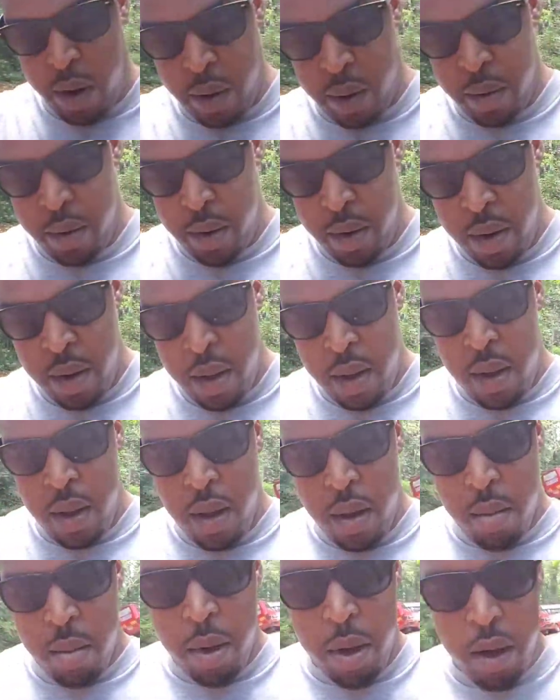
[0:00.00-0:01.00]
route
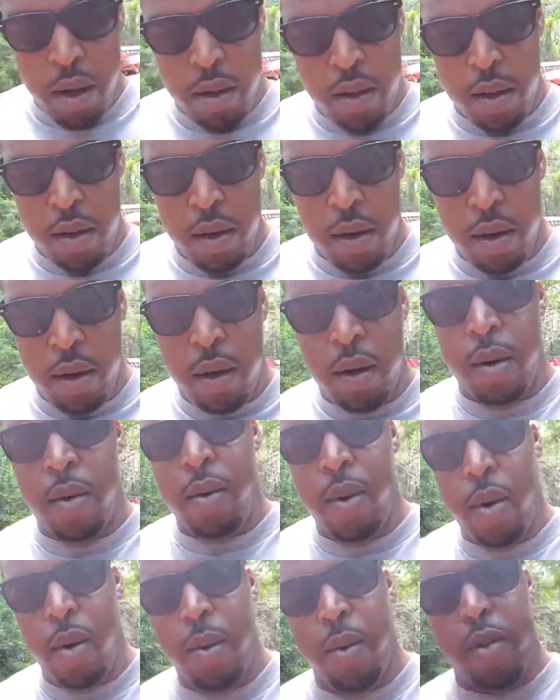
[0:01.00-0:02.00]
because the
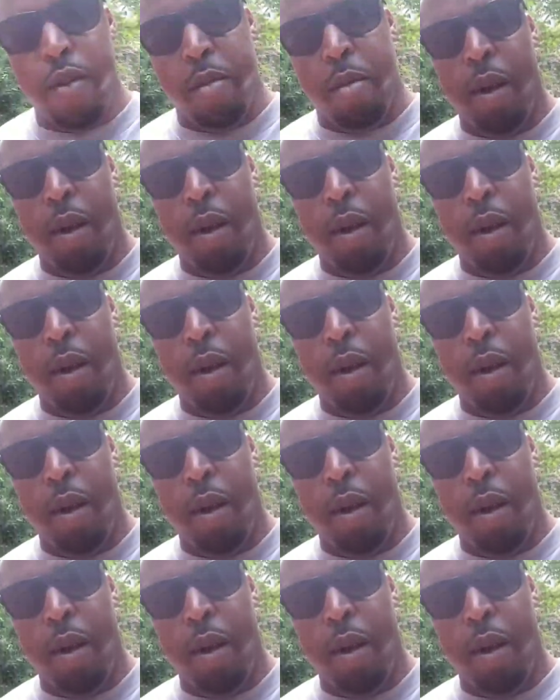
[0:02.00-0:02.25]
road was